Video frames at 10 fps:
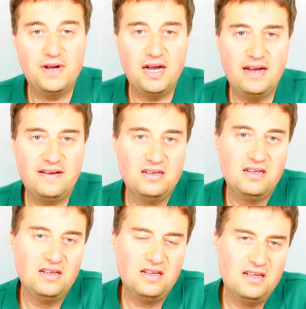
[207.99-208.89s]
Uh,
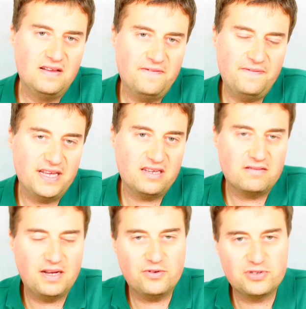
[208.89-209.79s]
think
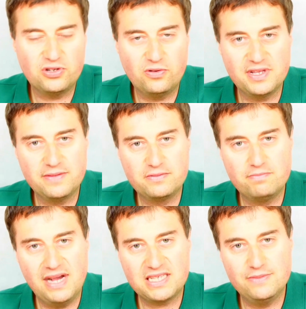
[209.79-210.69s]
I'm not sure what the
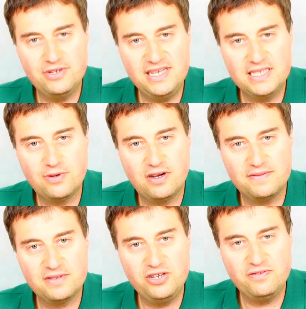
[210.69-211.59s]
maximum is, but
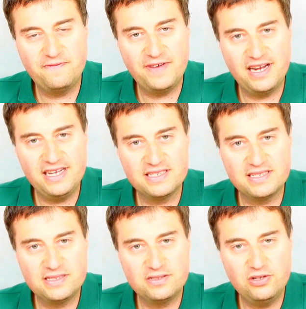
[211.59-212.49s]
um, you can fit at least a
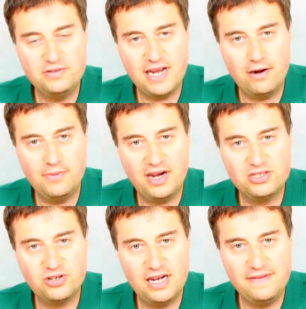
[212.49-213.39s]
two terabyte
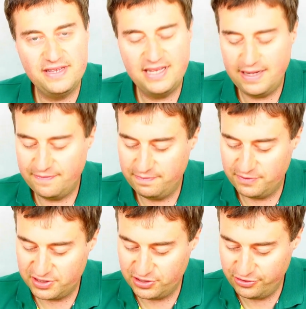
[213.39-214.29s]
drive in there for
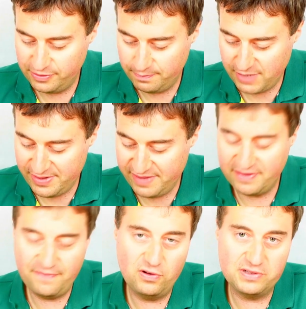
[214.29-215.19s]
sure, maybe even a
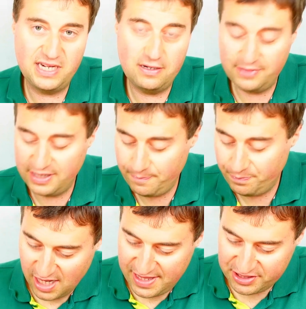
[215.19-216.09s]
four terabyte.
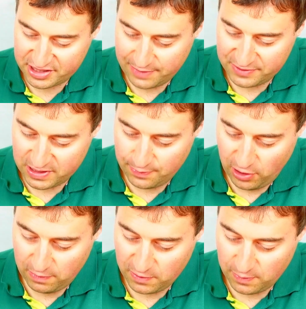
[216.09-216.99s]
And then just coming to the
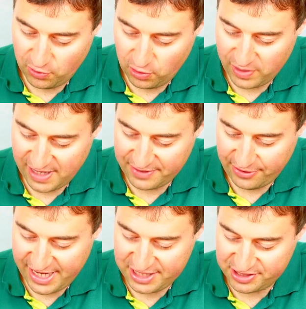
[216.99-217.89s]
bottom of the board, we have our
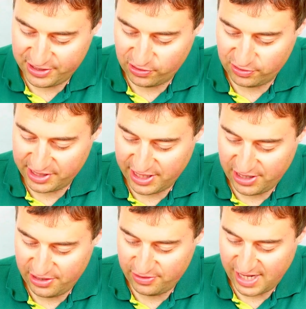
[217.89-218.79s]
HD
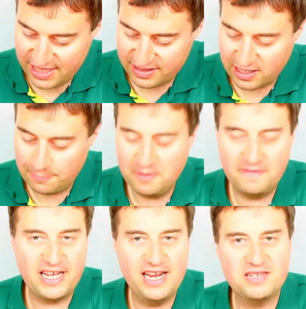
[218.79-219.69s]
audio and a couple of other
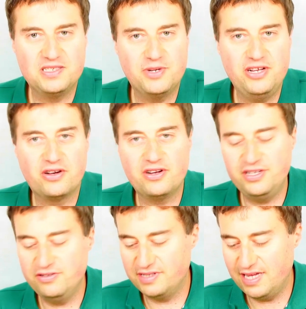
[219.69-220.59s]
connections, but you're not going to
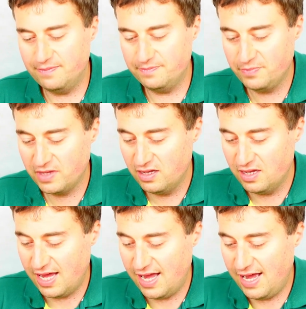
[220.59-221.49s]
use them.
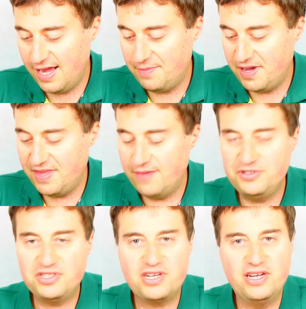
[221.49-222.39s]
Um, and then we're
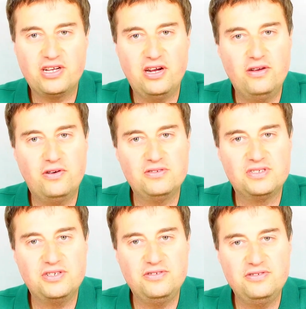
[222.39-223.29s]
just going to go on
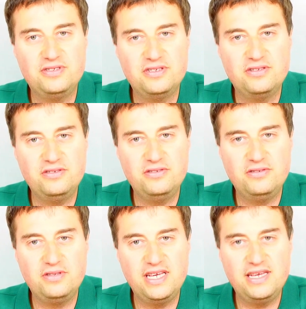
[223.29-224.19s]
to, to
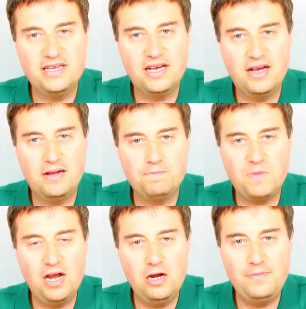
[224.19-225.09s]
the uh,
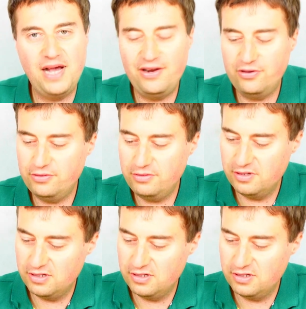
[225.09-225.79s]
I/O panel.